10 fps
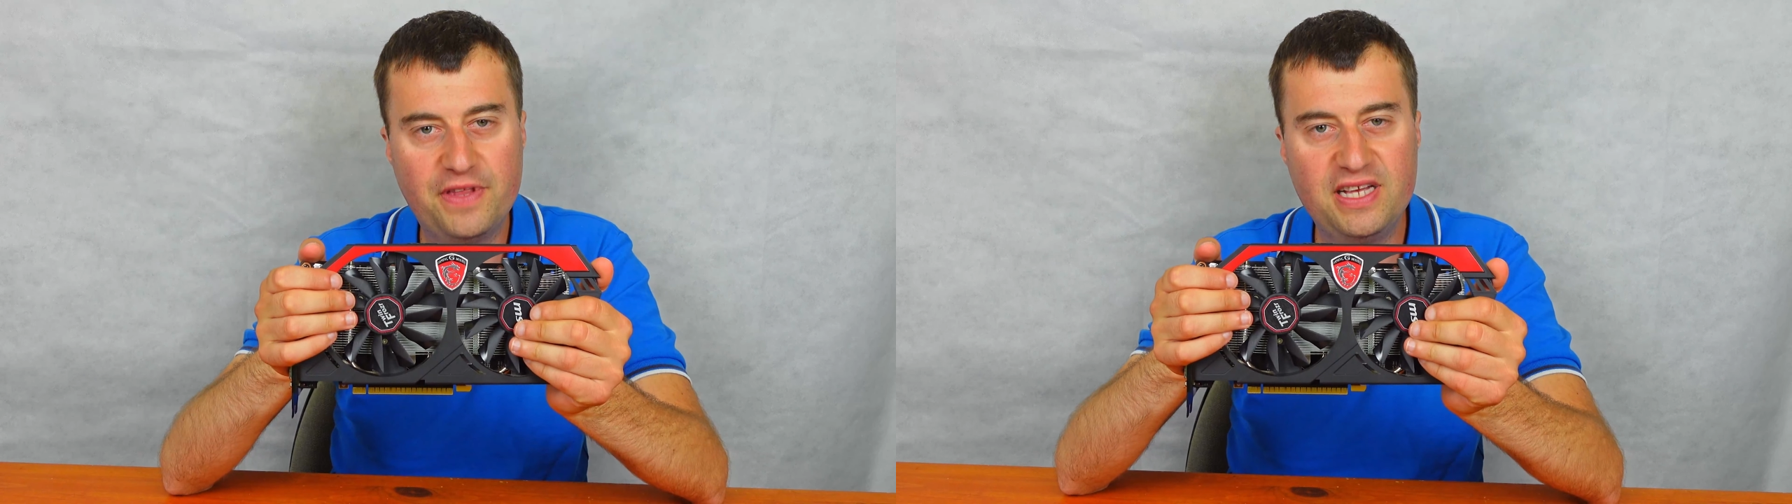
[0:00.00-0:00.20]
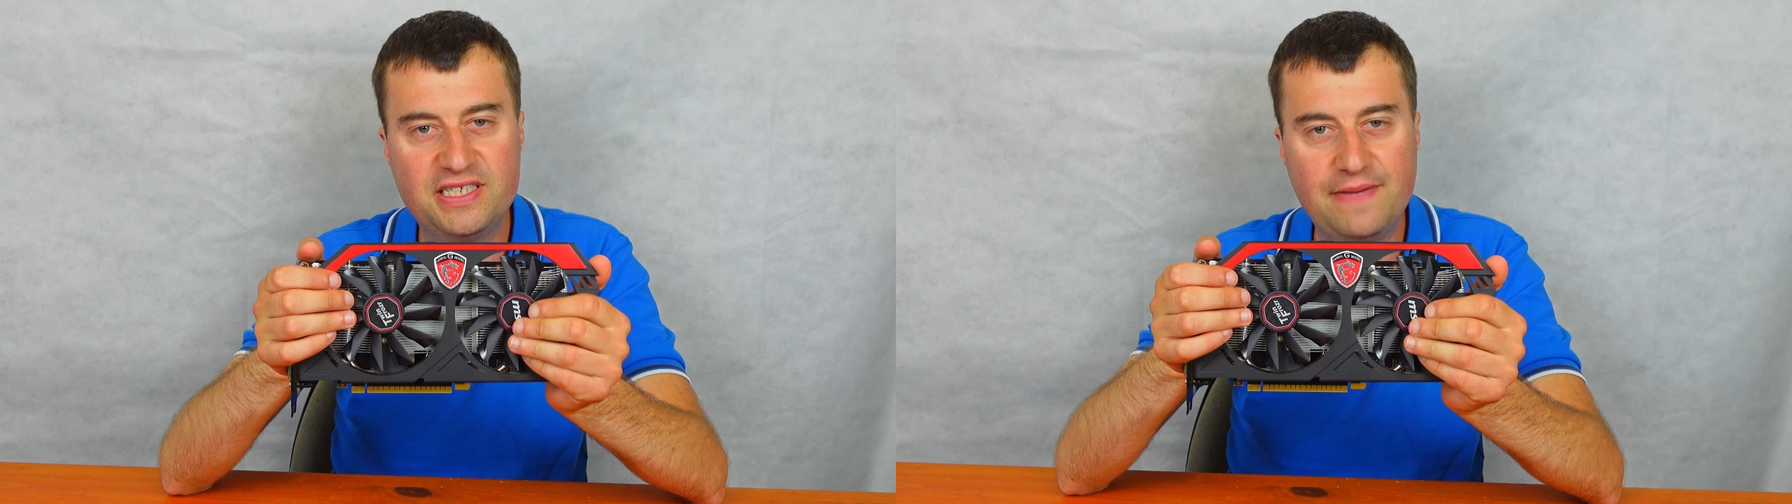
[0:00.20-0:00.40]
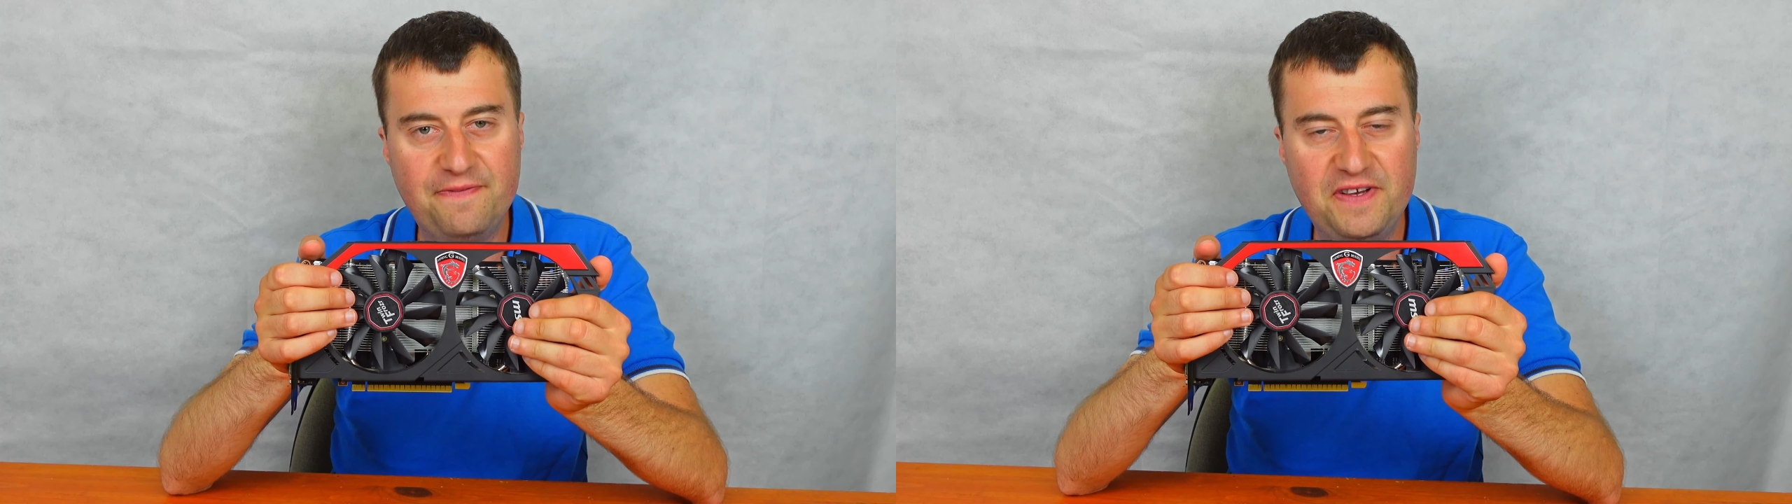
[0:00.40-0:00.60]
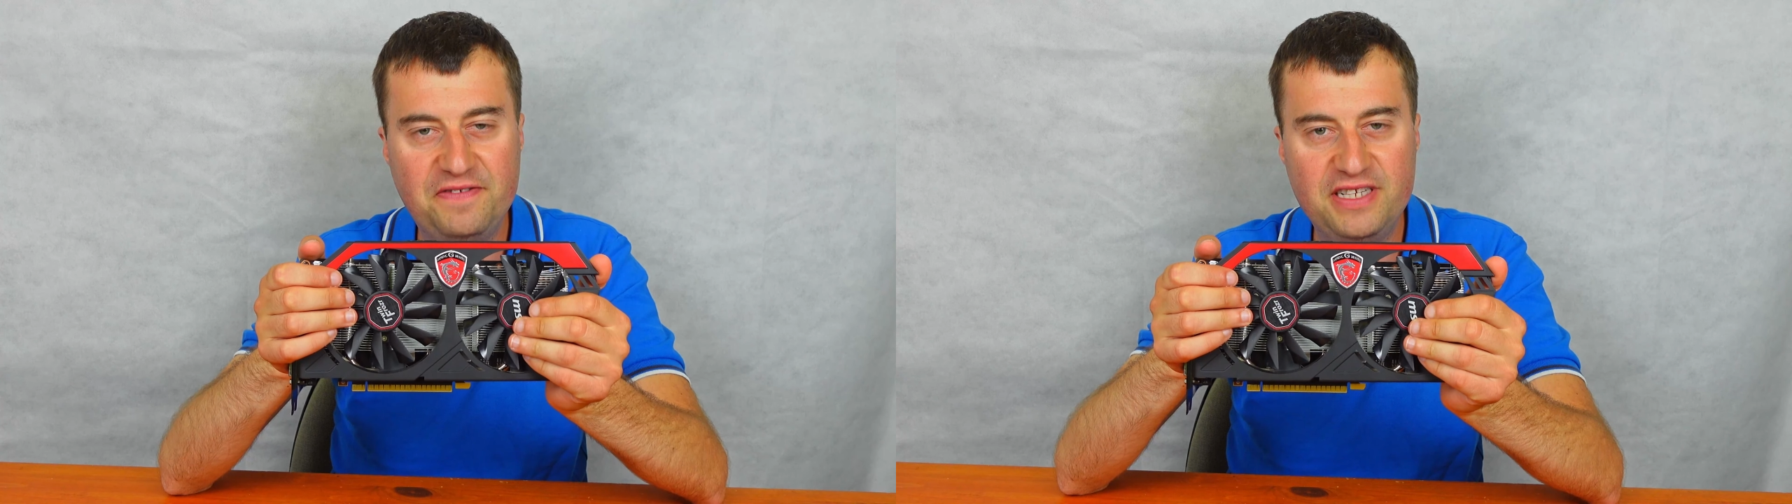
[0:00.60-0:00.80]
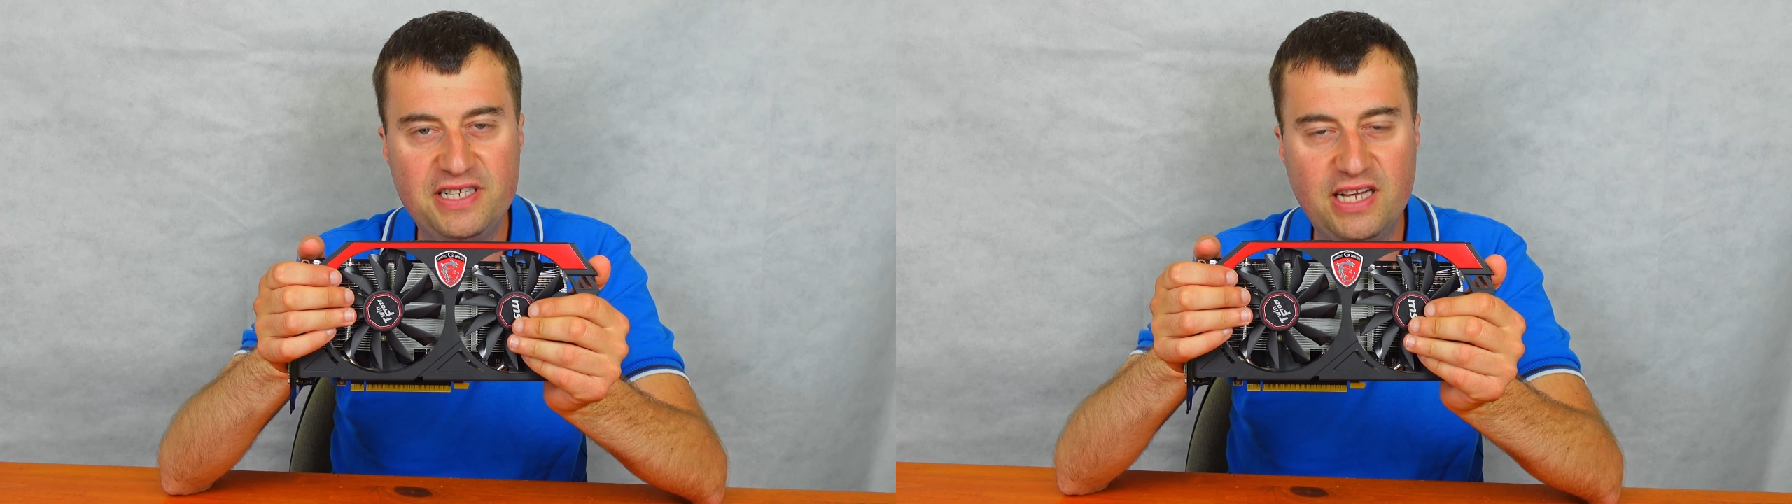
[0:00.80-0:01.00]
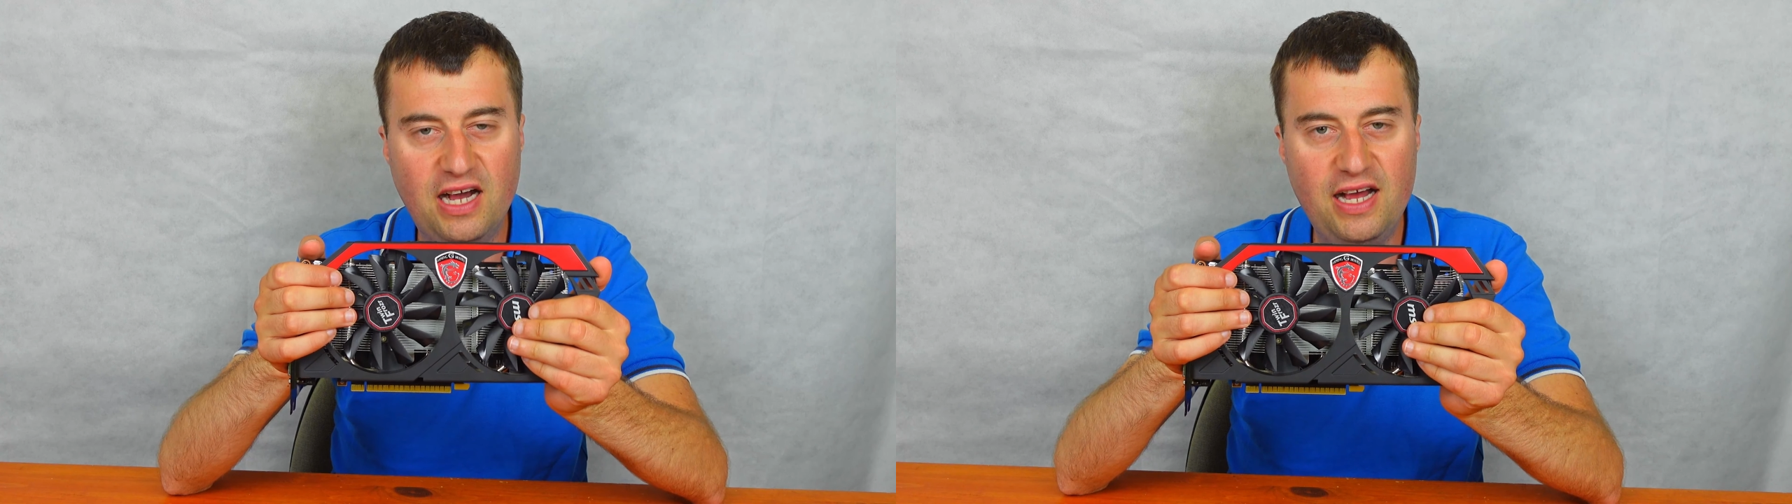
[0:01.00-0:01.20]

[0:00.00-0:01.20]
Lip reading: the 750 Ti